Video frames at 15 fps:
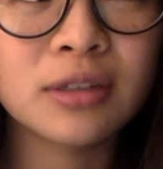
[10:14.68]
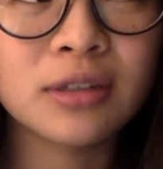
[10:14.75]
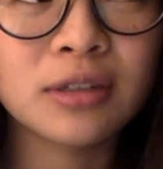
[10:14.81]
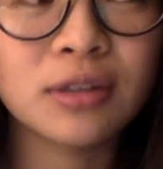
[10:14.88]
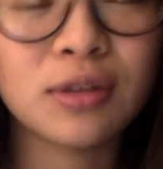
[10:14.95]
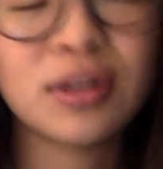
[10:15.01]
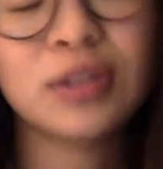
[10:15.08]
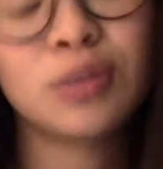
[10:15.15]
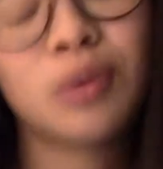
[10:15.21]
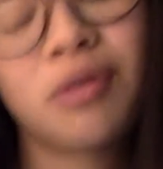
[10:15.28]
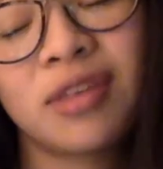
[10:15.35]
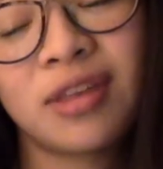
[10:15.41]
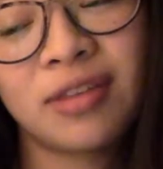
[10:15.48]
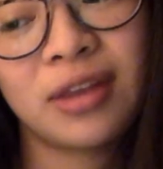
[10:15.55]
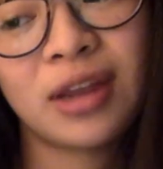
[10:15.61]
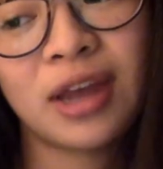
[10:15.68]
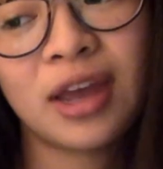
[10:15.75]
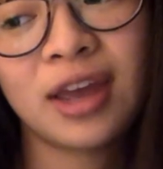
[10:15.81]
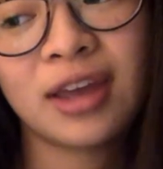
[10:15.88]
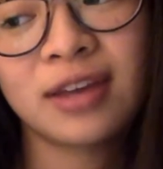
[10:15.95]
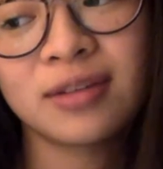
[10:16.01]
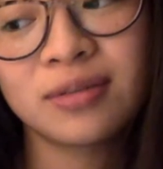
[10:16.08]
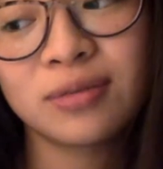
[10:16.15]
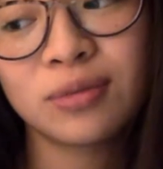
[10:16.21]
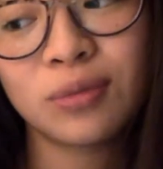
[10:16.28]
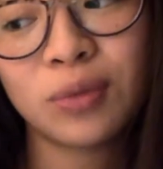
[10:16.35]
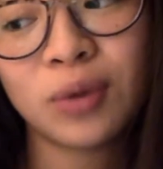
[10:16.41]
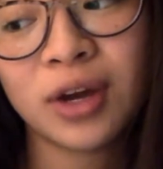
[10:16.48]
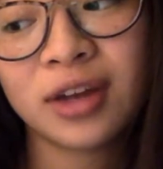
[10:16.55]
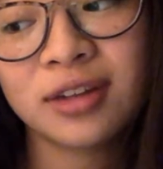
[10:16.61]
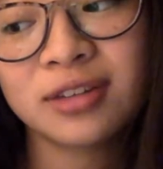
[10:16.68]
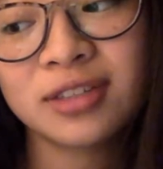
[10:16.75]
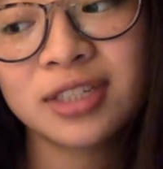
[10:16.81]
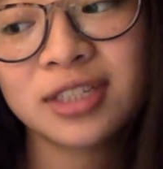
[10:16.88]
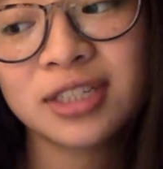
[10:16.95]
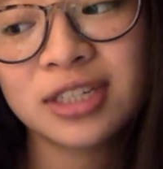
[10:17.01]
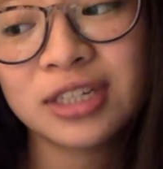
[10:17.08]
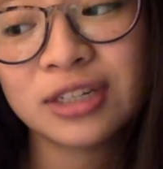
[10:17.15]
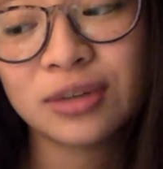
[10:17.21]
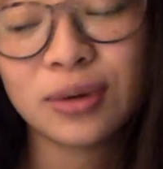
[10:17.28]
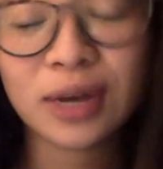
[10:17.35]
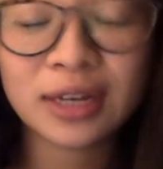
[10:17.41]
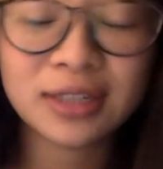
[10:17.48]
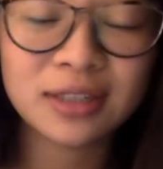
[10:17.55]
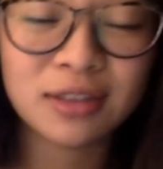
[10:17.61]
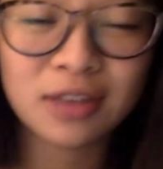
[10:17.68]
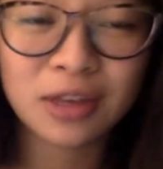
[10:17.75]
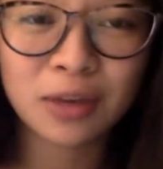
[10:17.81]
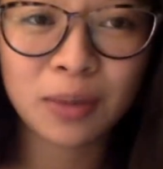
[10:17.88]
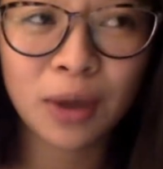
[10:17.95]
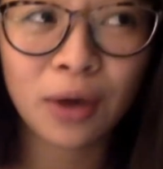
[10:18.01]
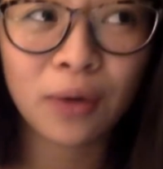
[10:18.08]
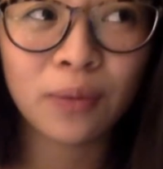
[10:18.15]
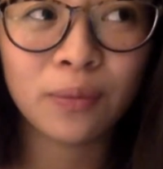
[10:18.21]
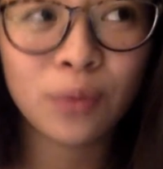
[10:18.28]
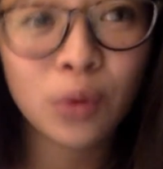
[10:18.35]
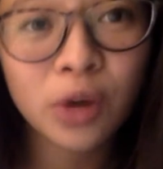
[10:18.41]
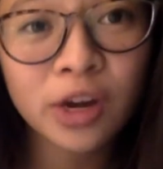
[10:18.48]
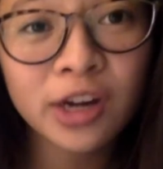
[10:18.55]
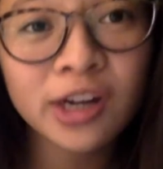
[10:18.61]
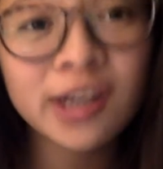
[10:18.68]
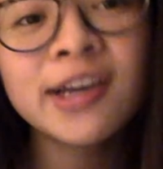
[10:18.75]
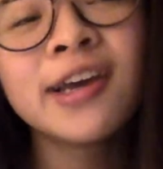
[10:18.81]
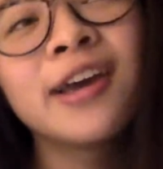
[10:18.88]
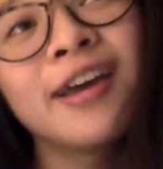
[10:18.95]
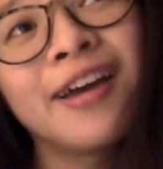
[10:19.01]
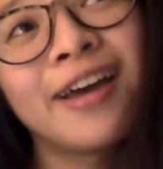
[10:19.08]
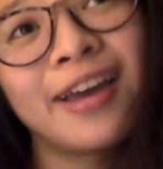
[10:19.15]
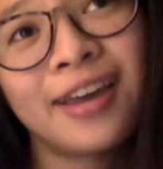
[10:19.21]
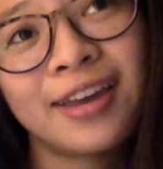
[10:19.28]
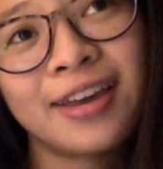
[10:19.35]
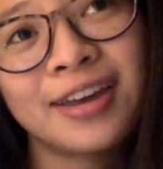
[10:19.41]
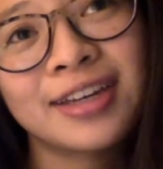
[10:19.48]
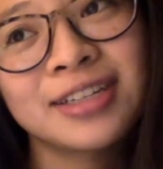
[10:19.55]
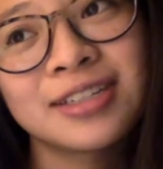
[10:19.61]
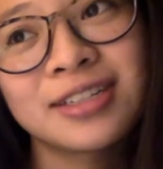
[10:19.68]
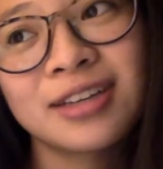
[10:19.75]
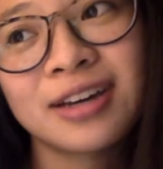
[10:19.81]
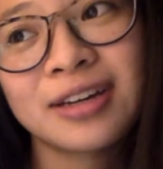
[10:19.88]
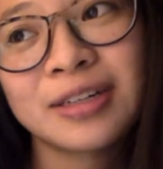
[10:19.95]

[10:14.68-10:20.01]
So that's one thing that I want you guys to think about more. And